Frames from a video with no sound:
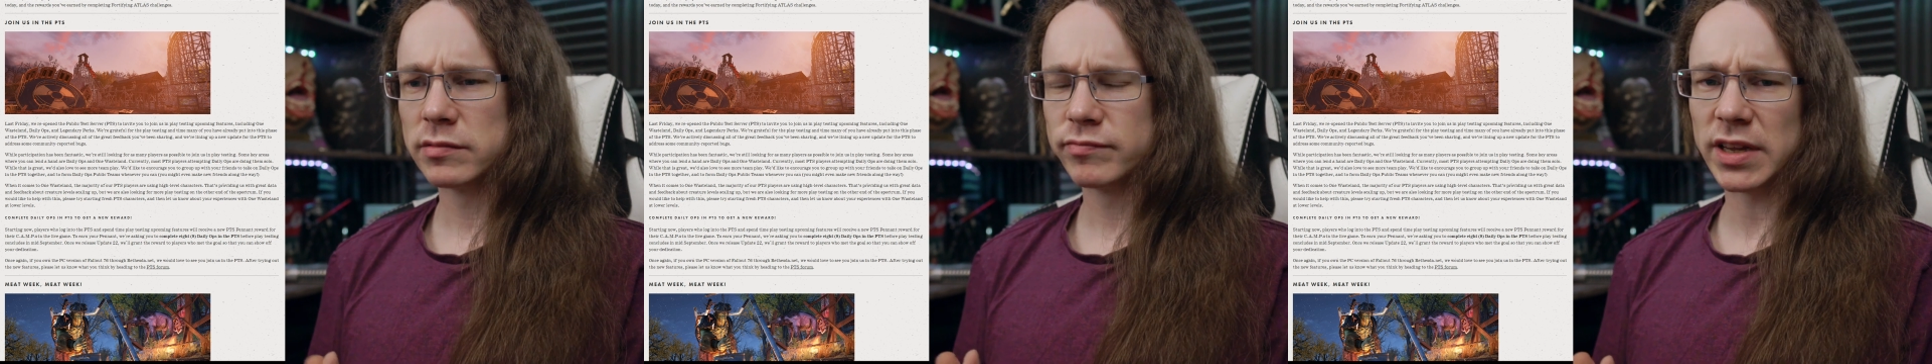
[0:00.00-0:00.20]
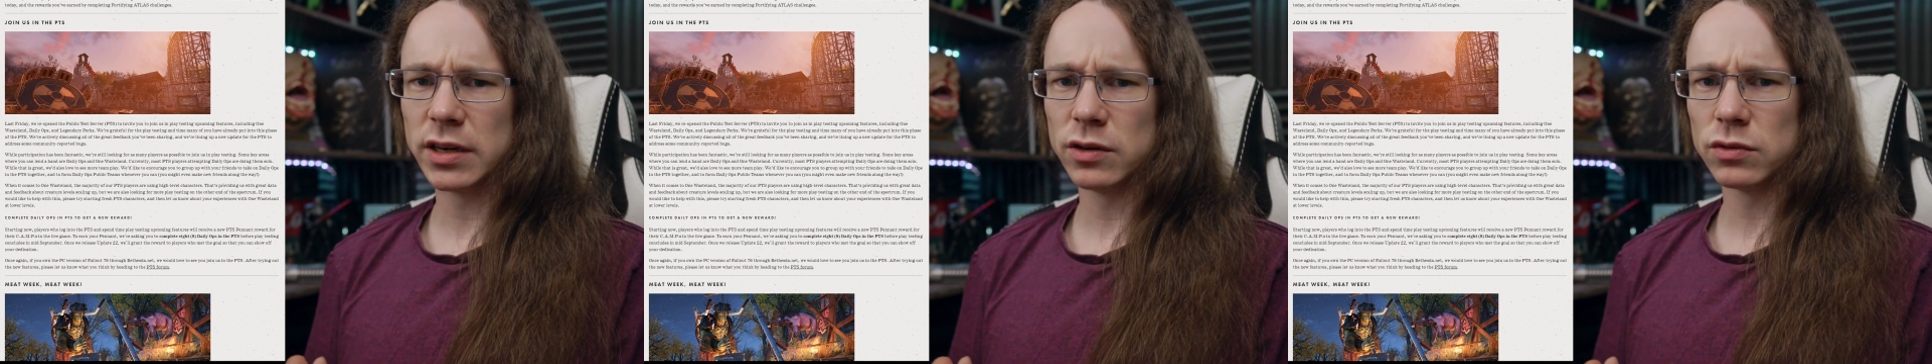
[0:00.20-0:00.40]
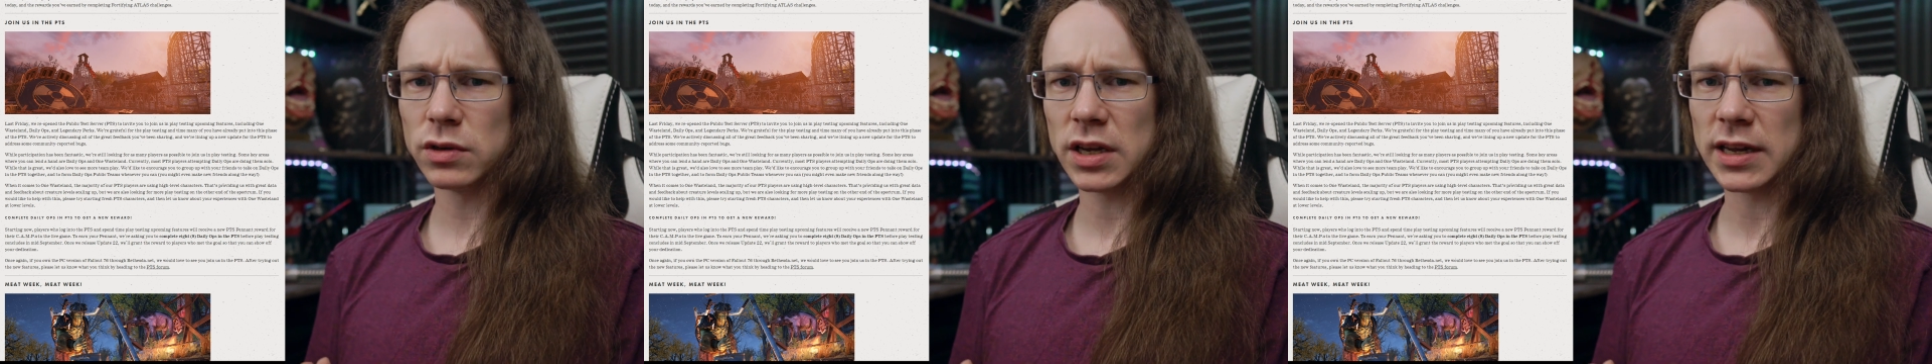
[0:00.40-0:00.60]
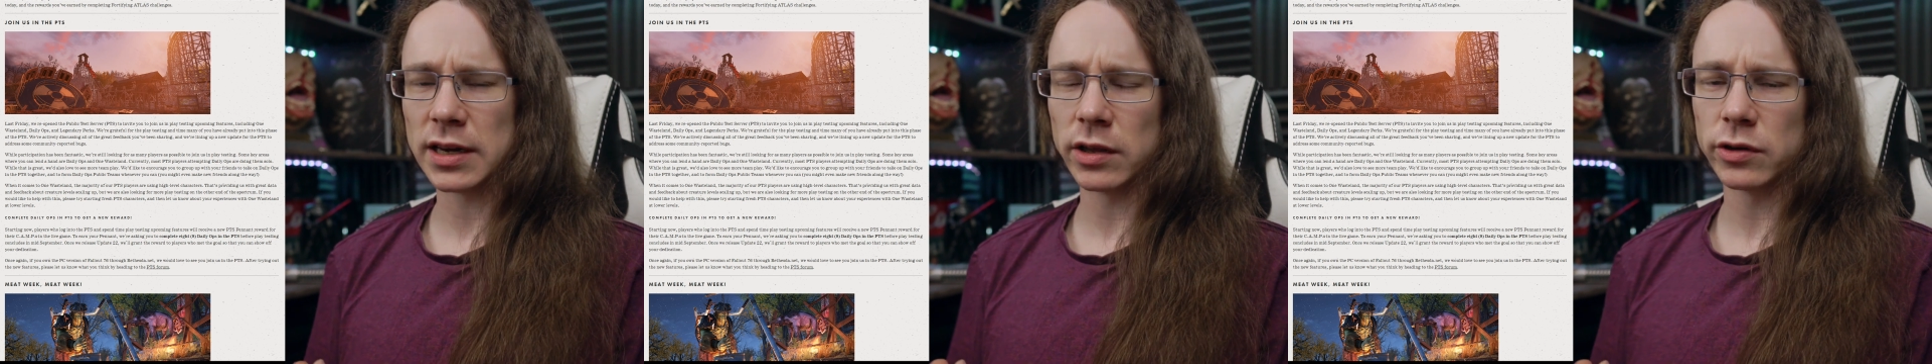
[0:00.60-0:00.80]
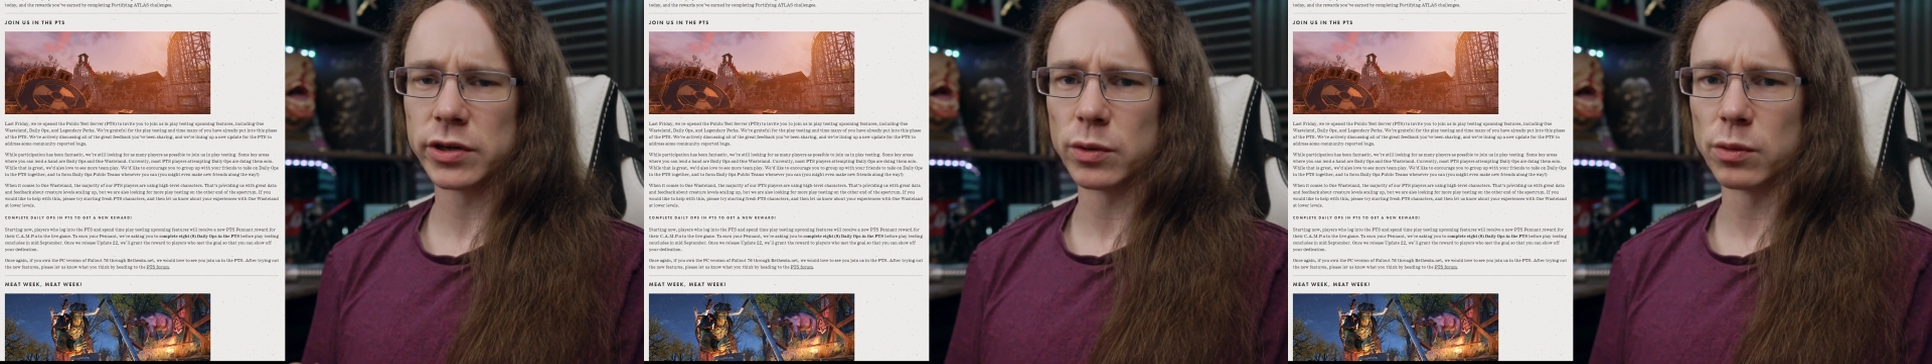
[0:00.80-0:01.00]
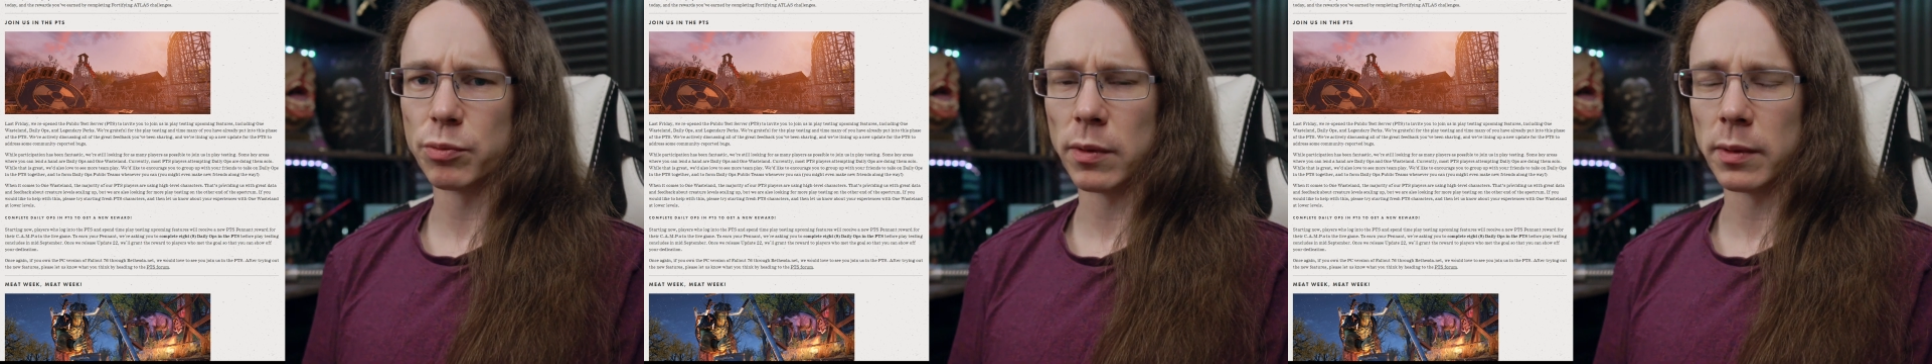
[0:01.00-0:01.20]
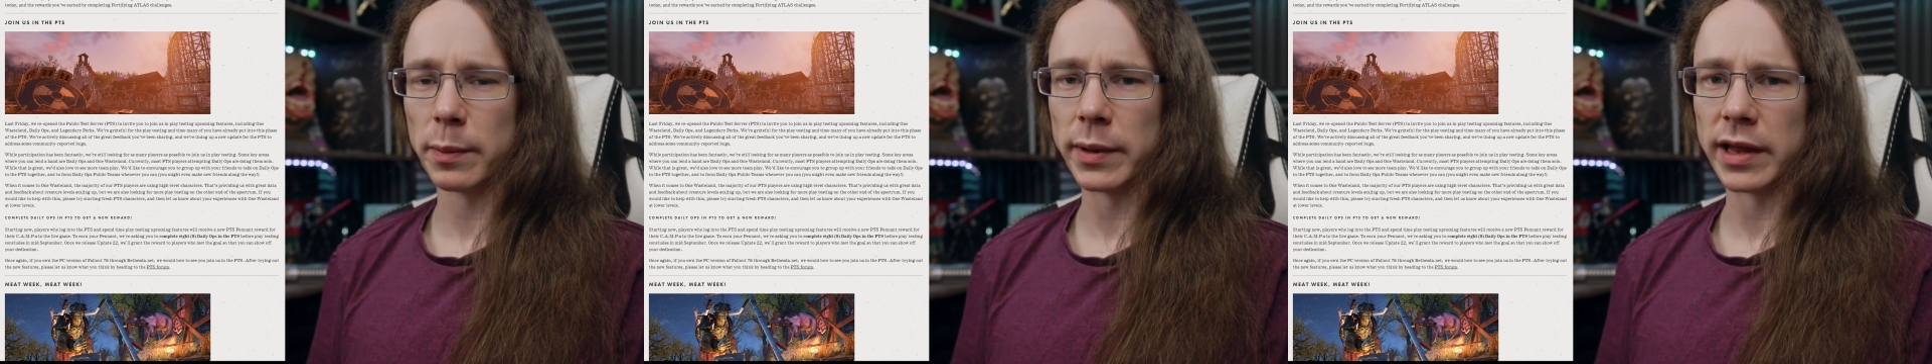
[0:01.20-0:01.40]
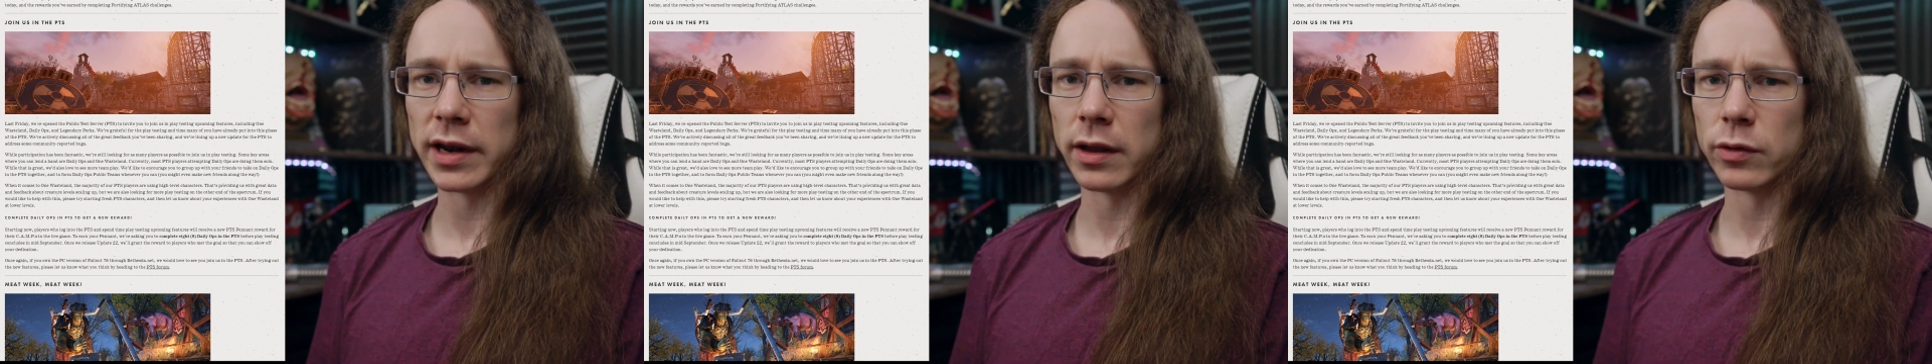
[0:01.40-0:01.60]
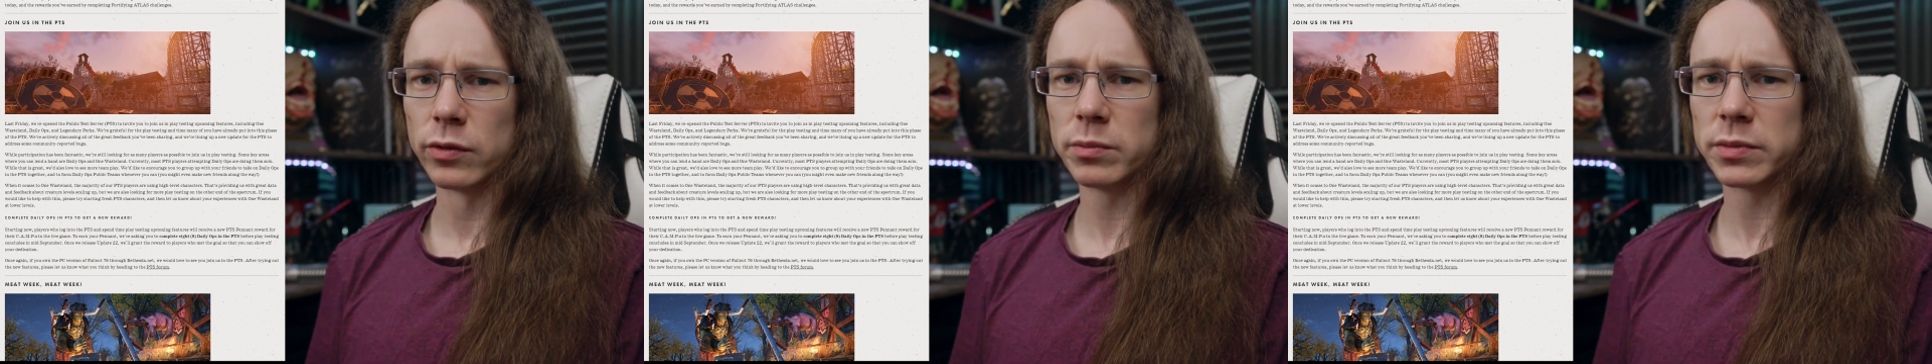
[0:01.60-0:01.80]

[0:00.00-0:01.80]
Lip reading: In all likelihood, it will probably be alone,